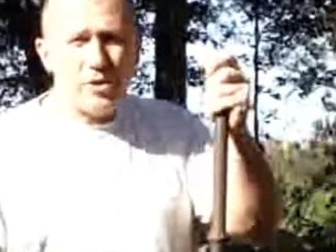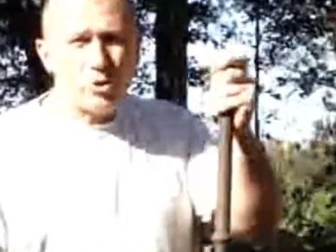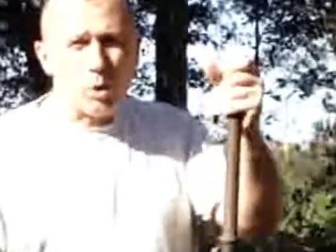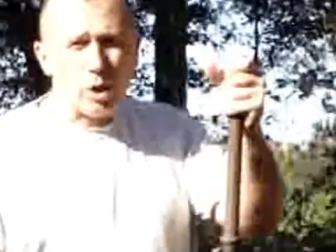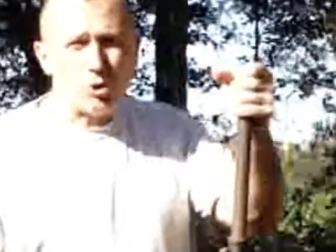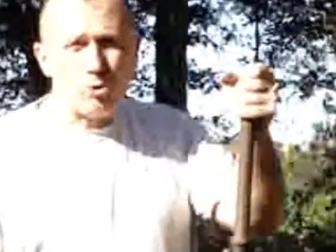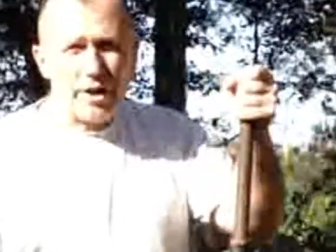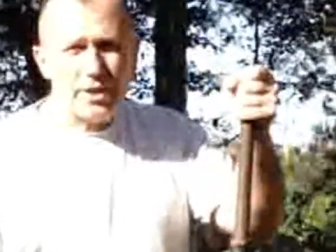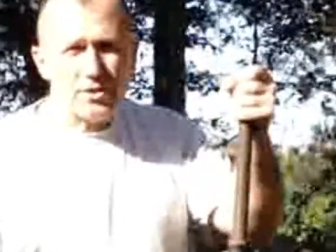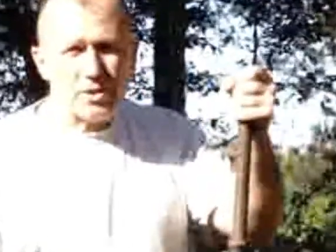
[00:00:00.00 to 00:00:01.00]
This works
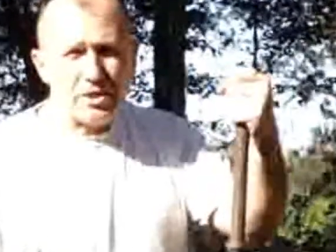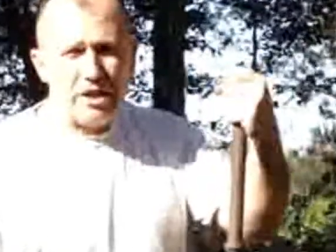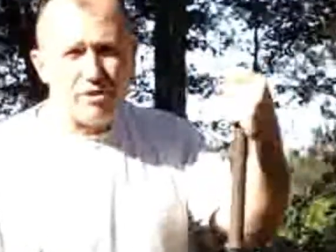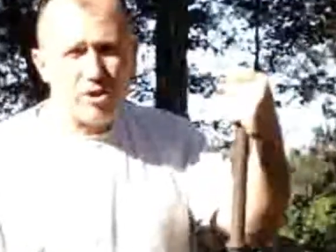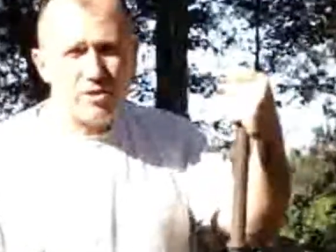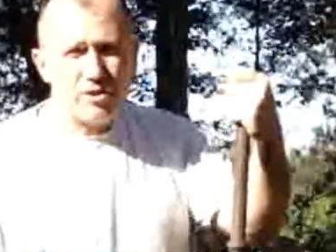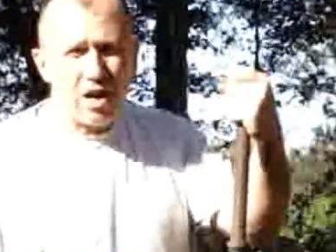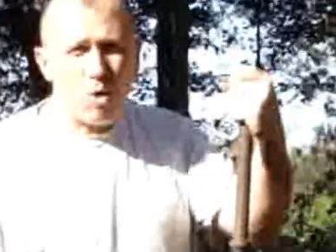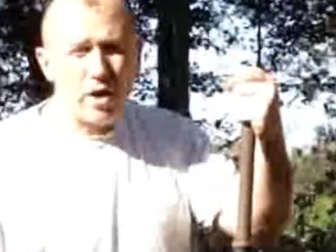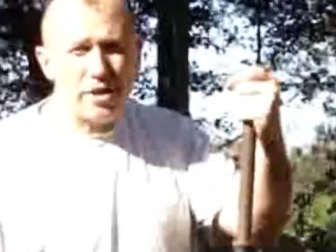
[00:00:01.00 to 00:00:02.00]
great as a lever,
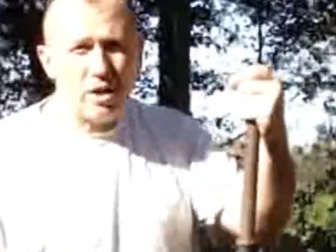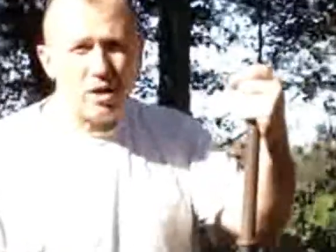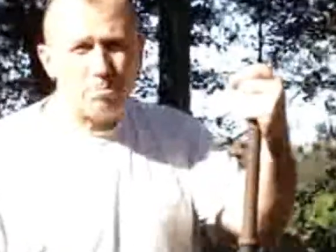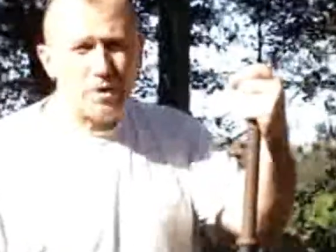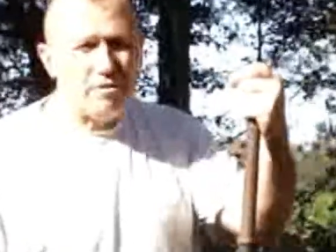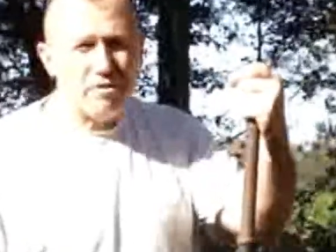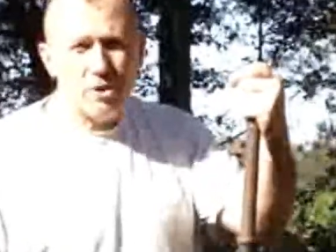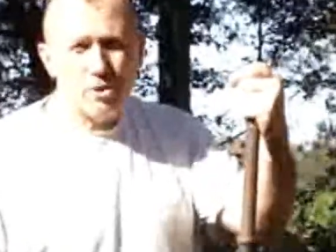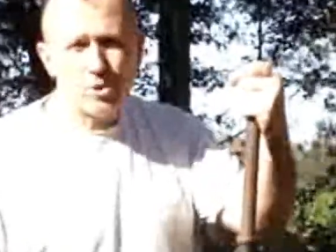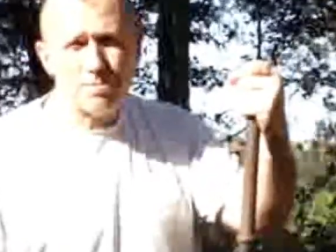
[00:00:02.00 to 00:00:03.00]
not quite a
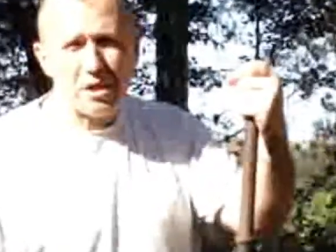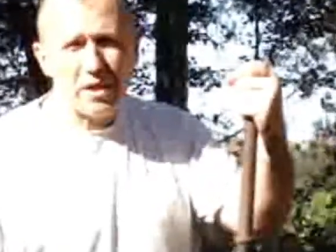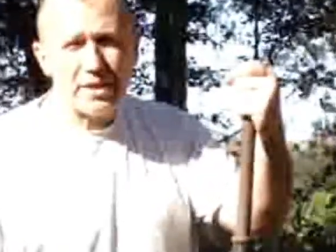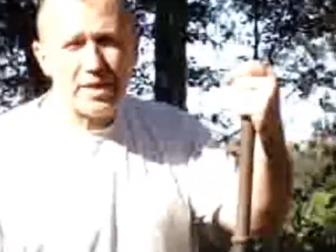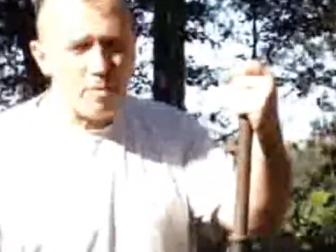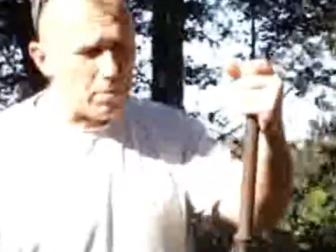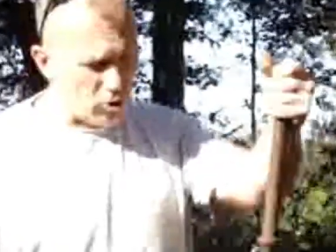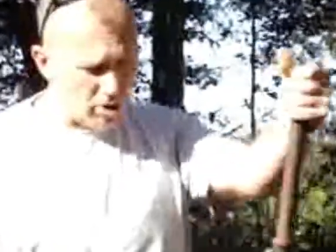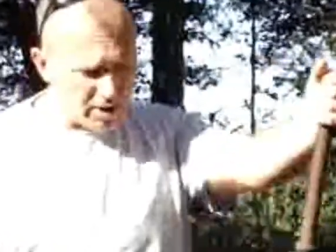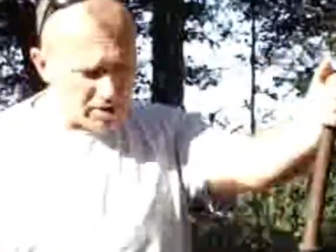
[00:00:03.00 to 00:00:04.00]
PV or something like that,
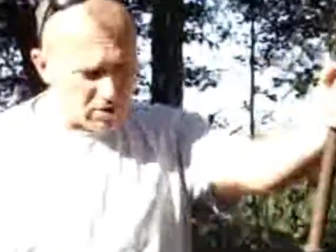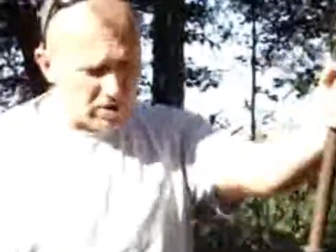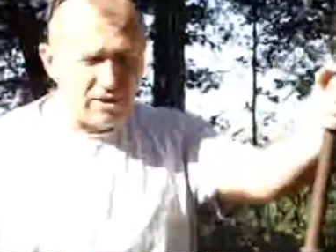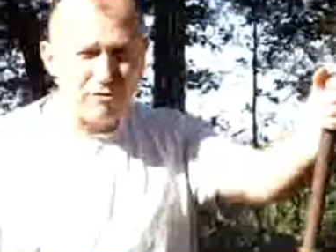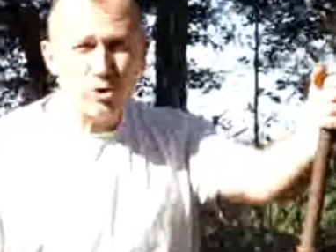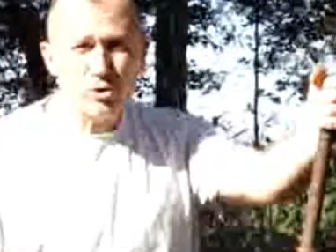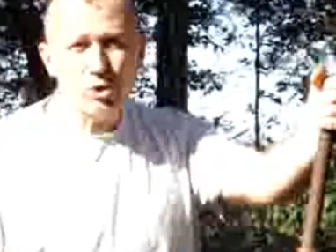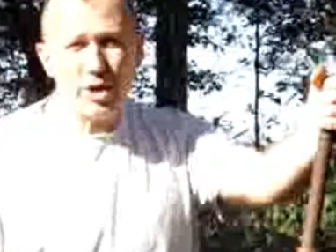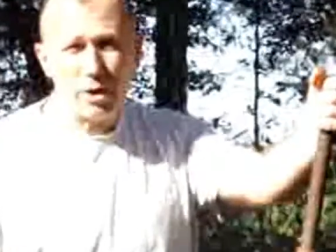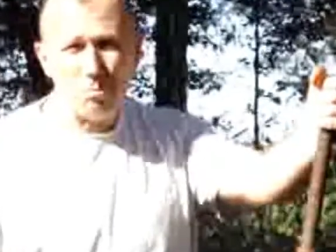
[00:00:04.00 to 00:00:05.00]
but great as a lever
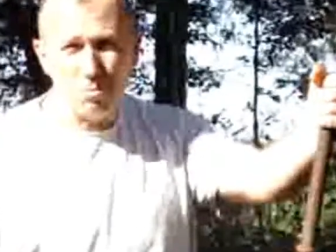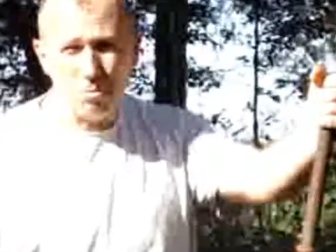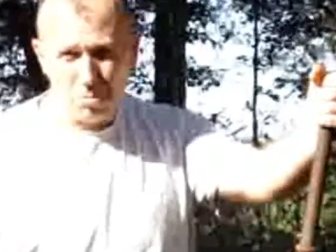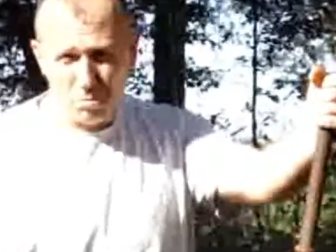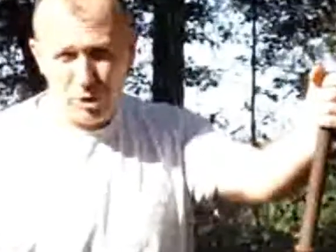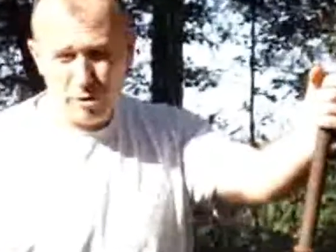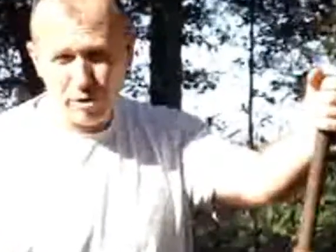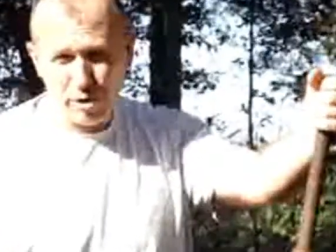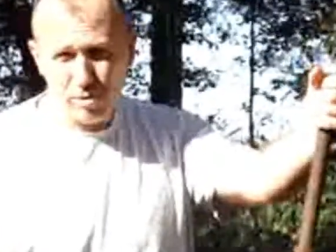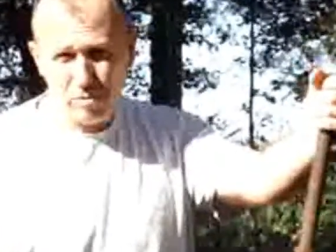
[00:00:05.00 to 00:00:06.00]
so I can
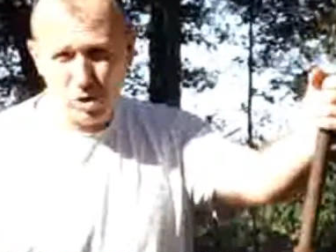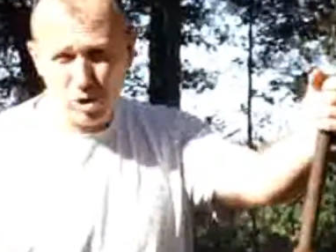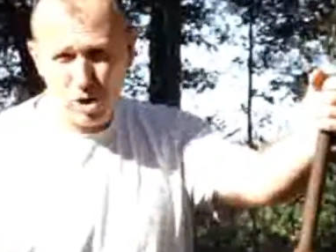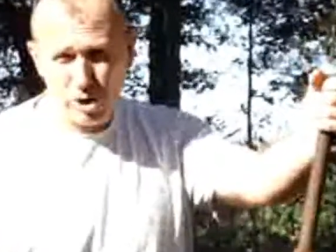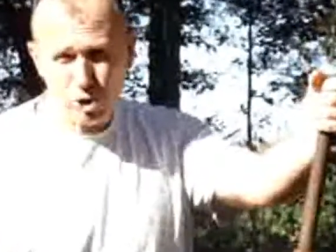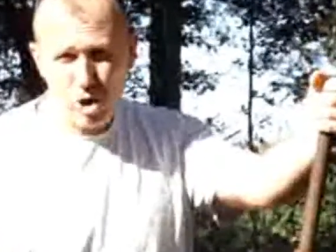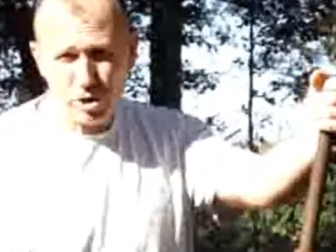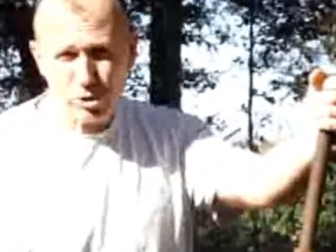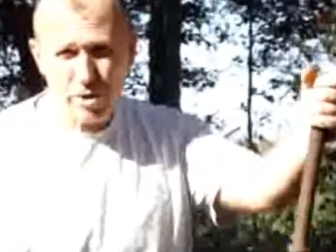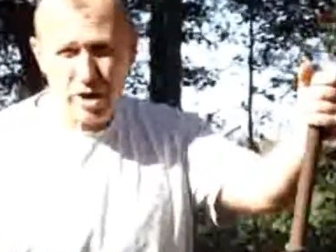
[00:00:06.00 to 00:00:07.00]
maneuver large
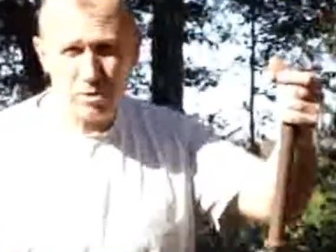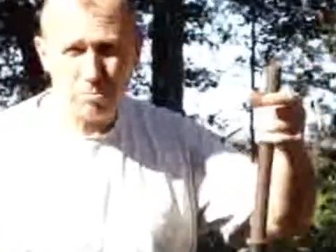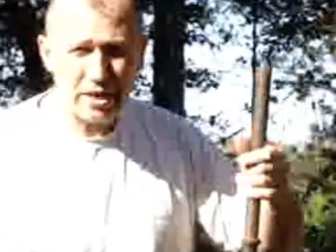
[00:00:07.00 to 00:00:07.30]
logs around and